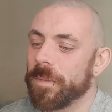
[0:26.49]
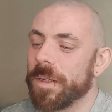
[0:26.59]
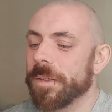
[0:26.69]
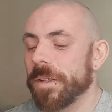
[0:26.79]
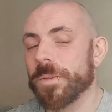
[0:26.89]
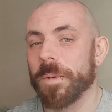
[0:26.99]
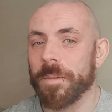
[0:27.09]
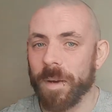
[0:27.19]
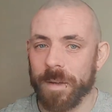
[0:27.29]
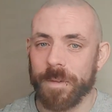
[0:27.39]
This is one of
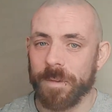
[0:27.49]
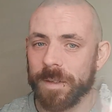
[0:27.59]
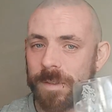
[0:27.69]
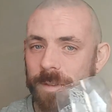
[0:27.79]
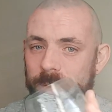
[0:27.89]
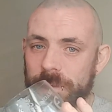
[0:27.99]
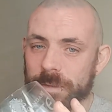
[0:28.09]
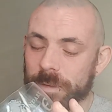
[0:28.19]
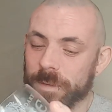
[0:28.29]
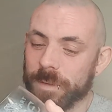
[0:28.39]
my favorites
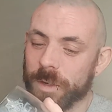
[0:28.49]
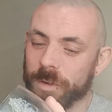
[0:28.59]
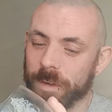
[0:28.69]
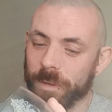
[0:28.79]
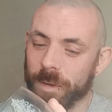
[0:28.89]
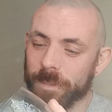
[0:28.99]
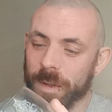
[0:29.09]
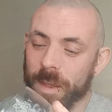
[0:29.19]
to drink from,